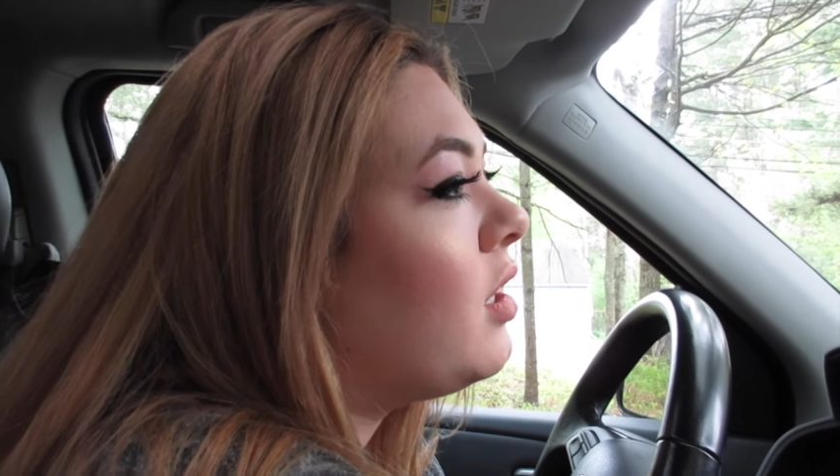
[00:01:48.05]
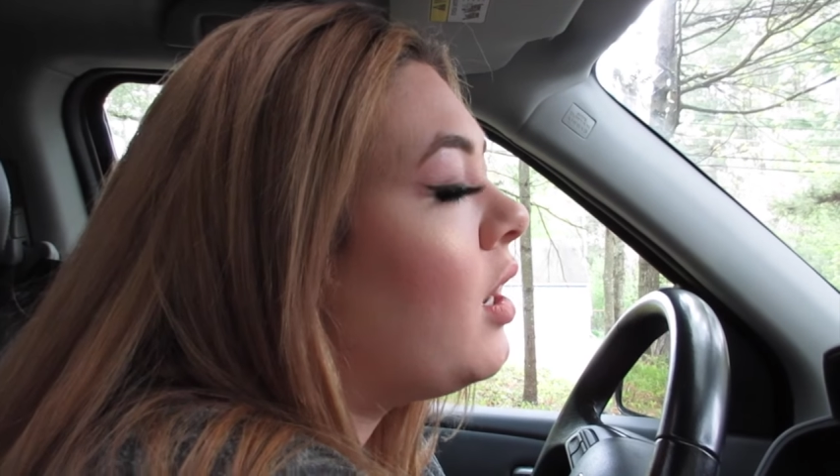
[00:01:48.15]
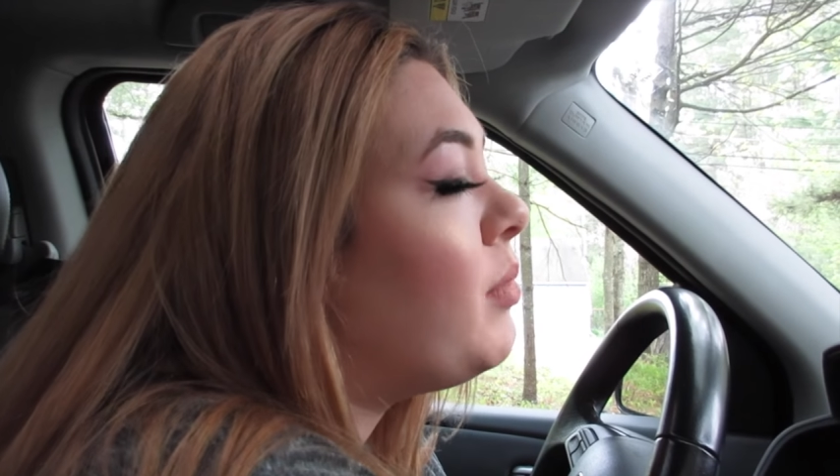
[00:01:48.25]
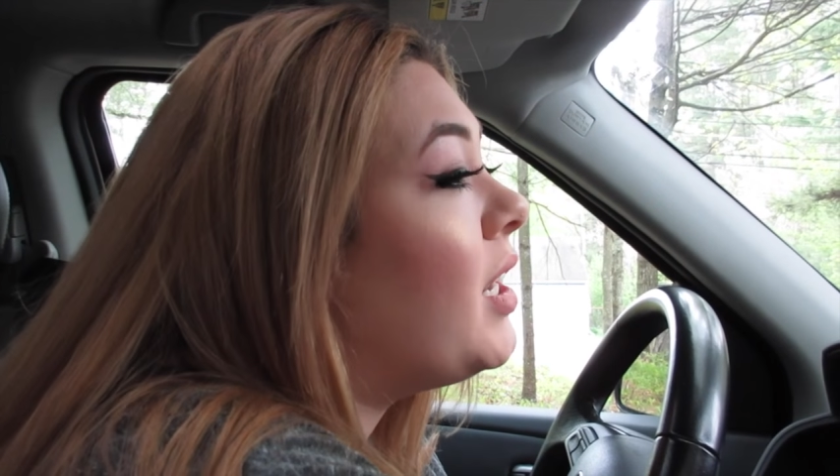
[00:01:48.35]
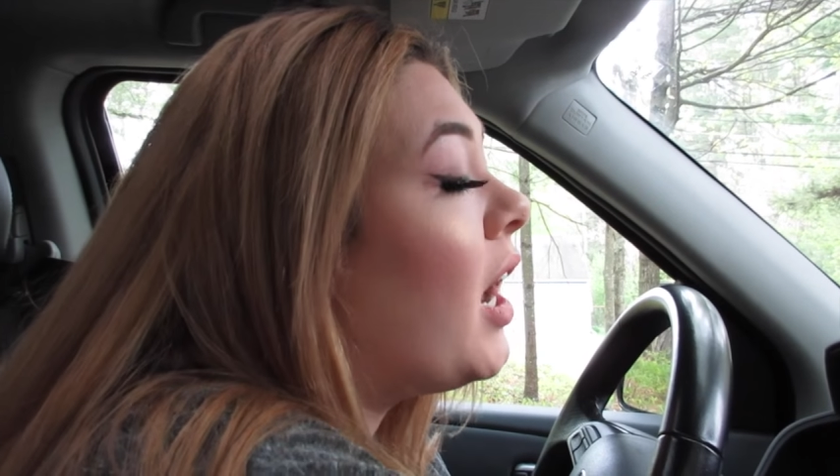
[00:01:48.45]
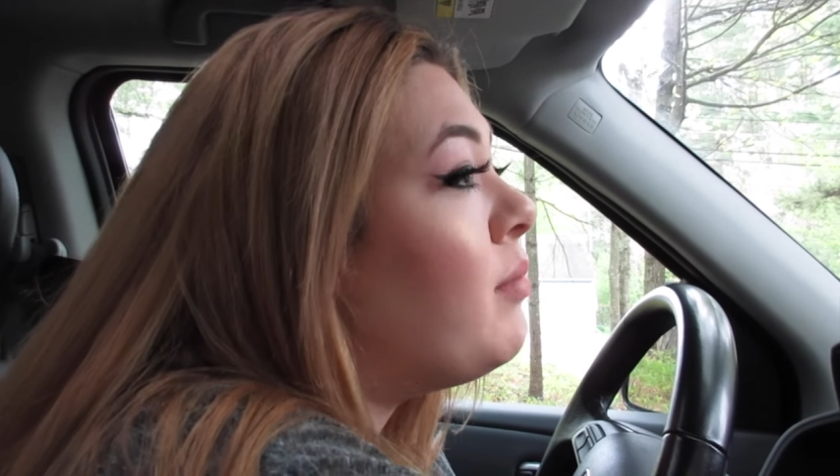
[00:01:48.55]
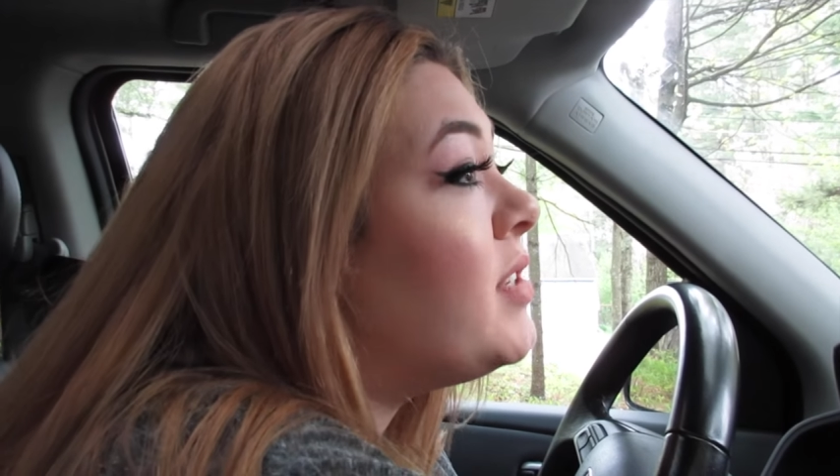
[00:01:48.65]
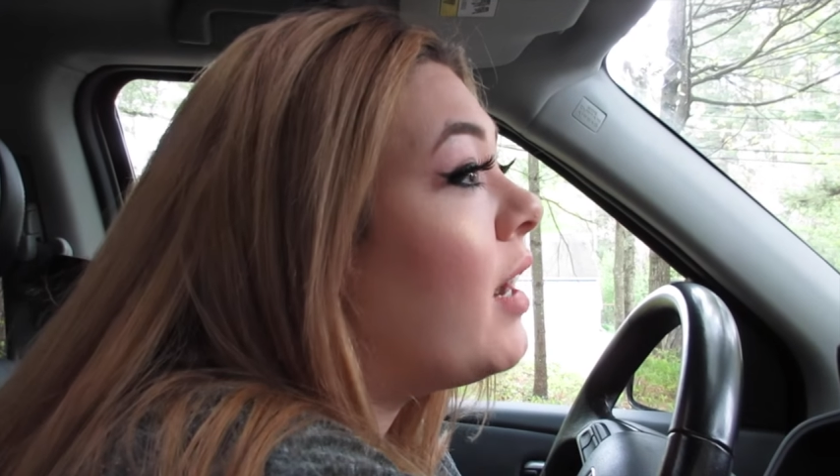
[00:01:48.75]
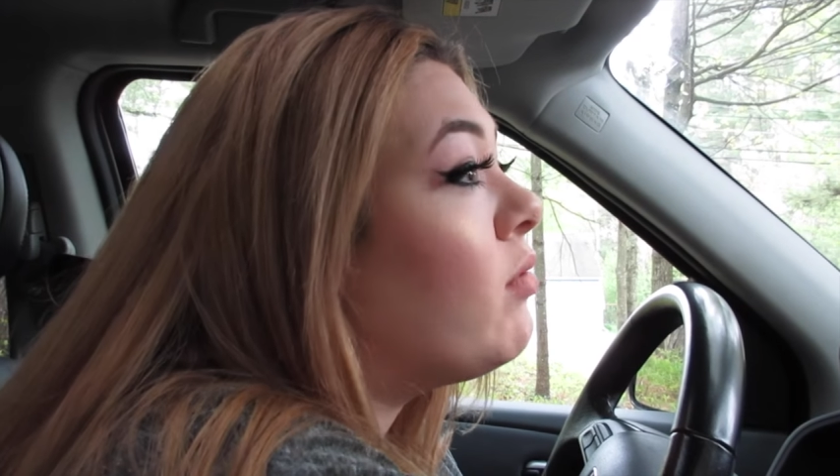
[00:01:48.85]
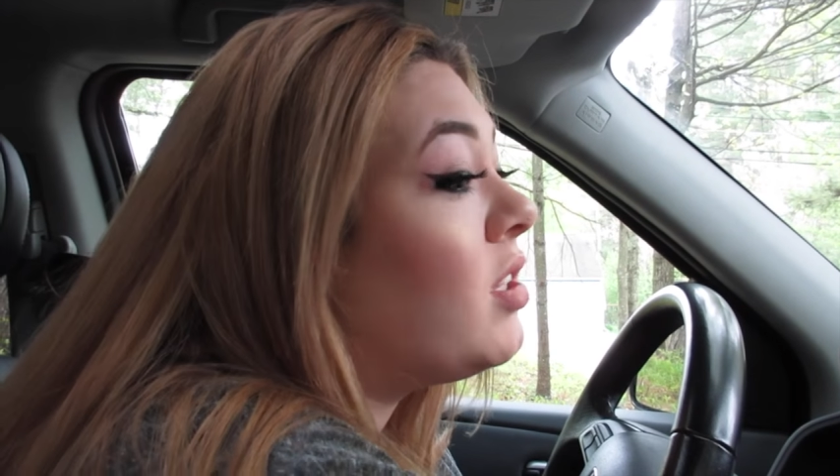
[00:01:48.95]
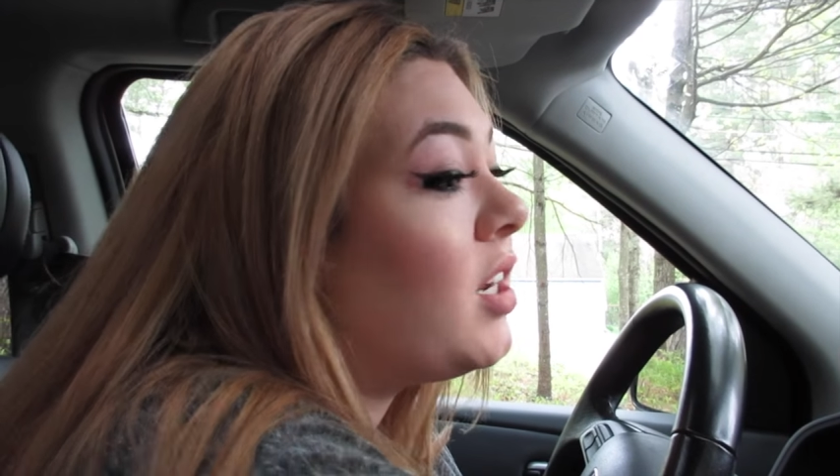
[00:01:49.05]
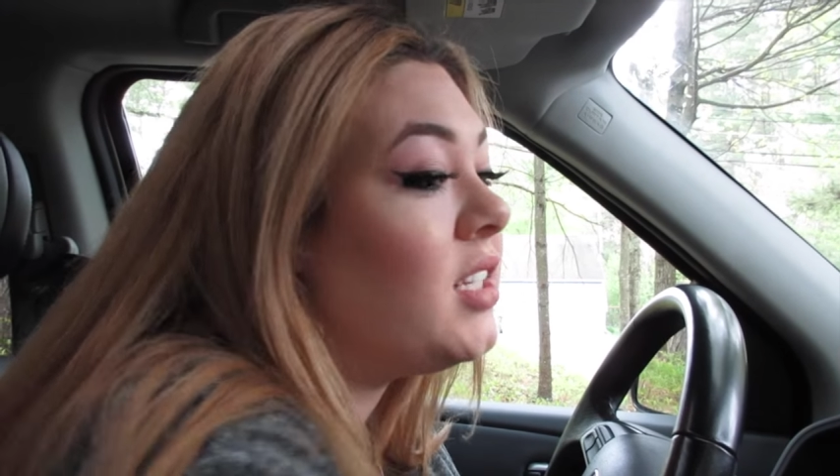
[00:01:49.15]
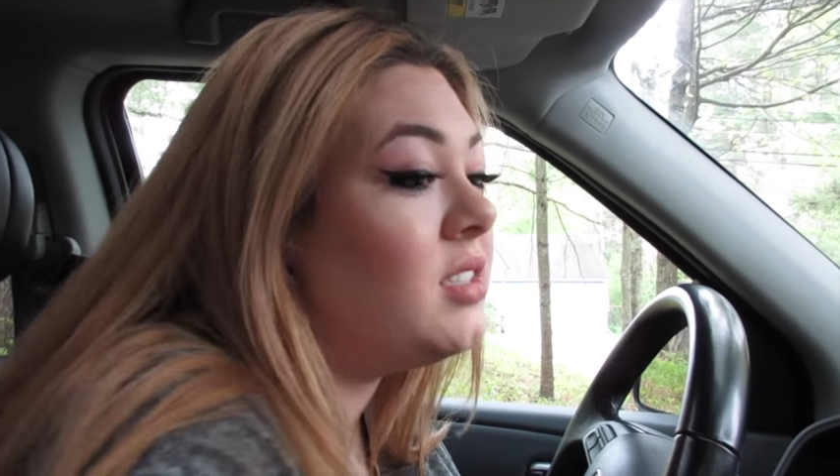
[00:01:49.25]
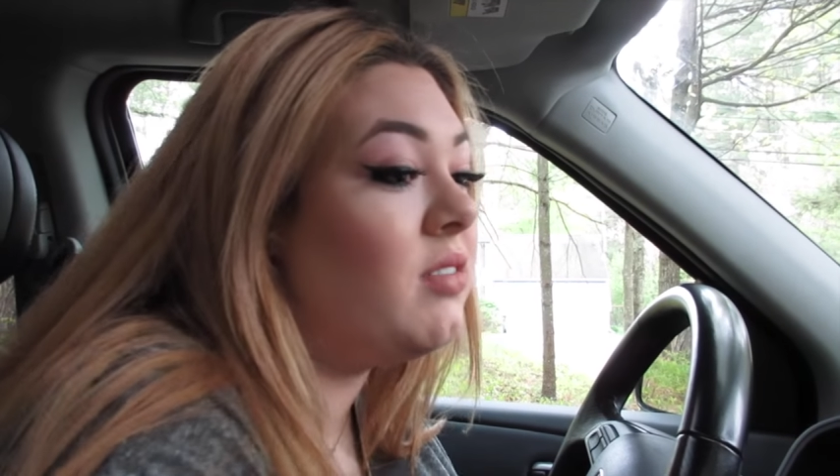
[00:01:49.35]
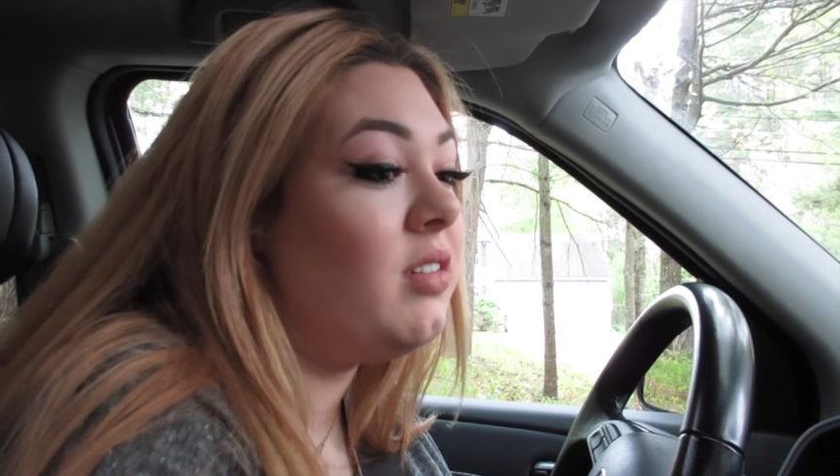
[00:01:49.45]
I mean, I'm down with the
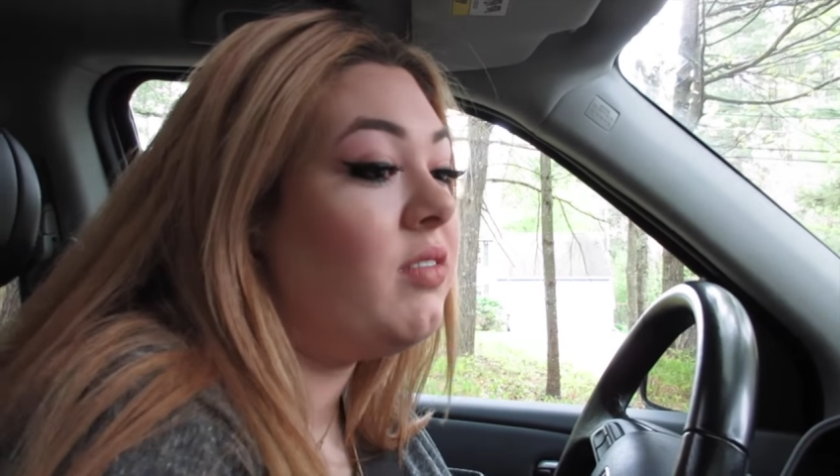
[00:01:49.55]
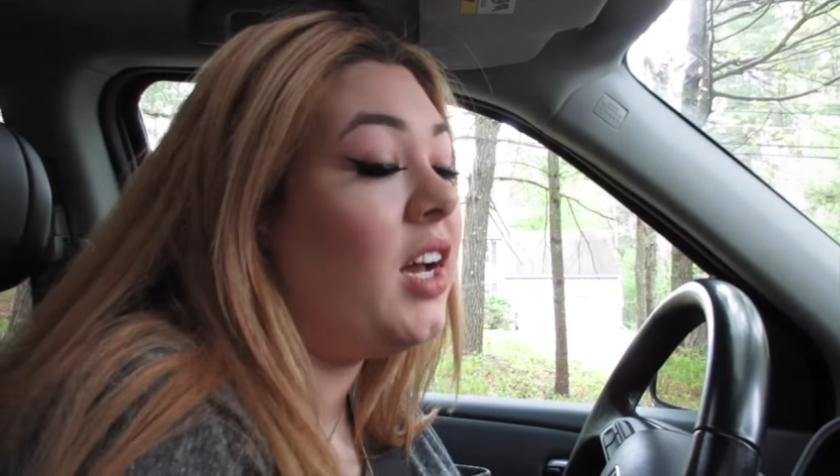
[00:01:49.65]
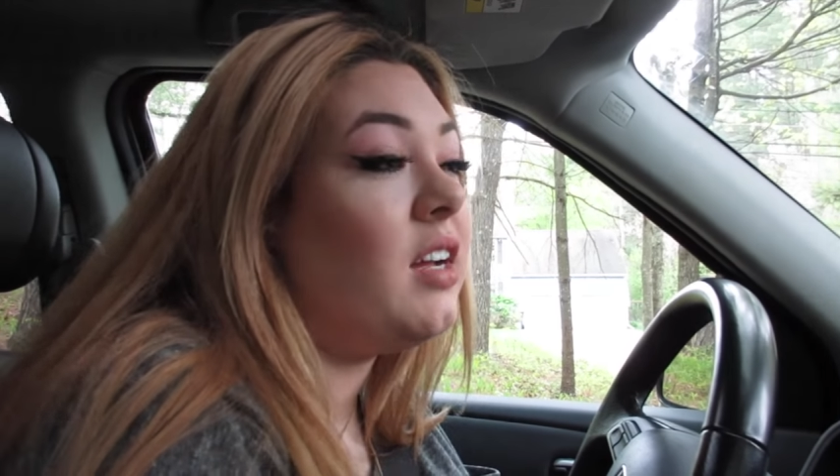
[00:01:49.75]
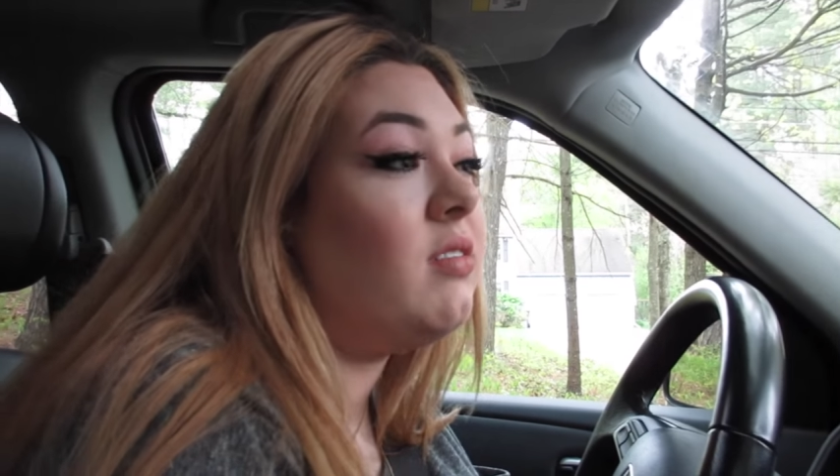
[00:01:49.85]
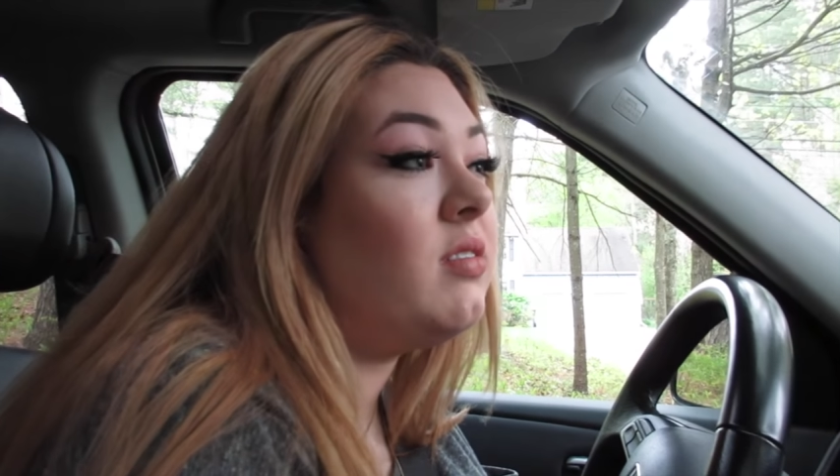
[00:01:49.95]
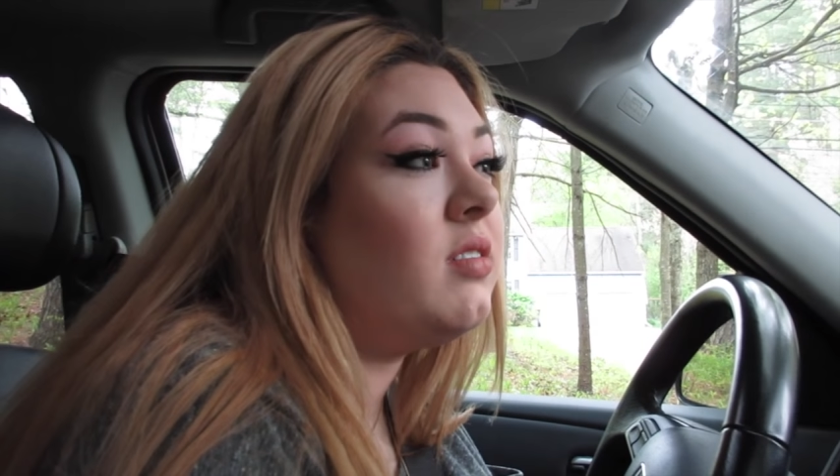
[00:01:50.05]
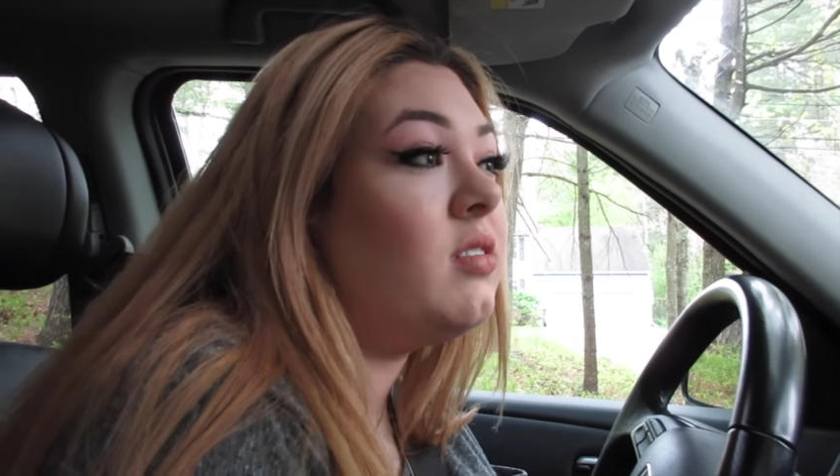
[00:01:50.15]
1975.